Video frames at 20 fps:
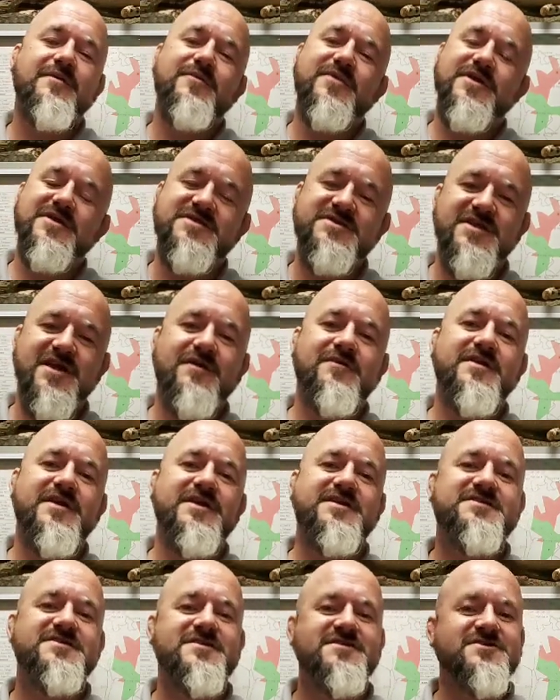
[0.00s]
but there's no
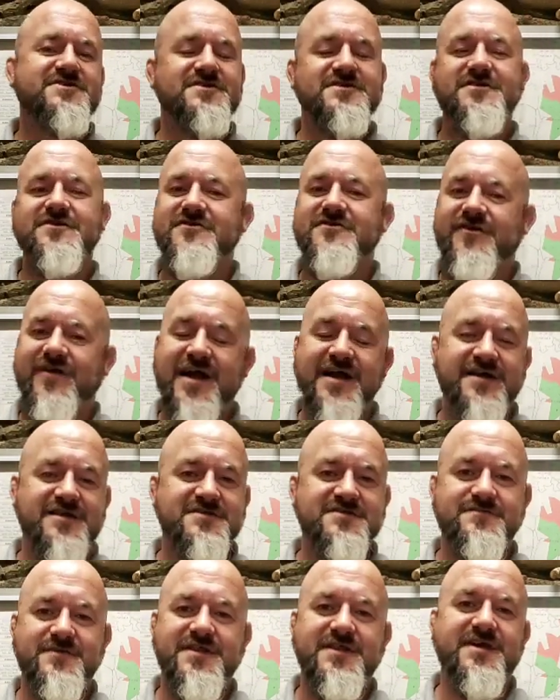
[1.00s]
need to just get
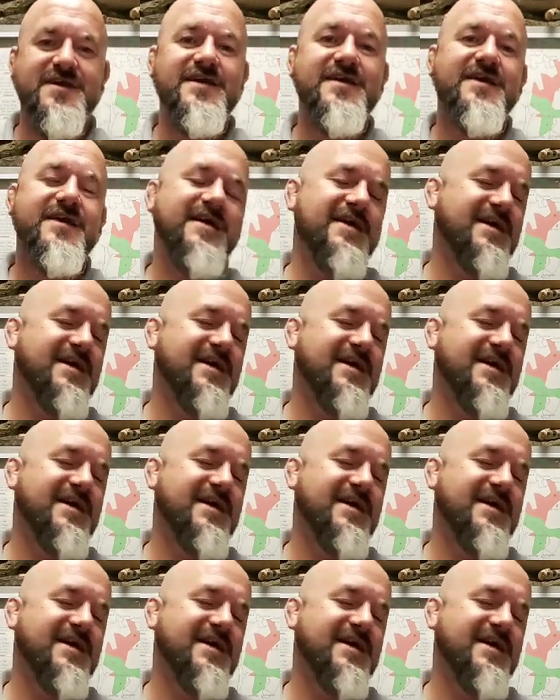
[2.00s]
crackers with it.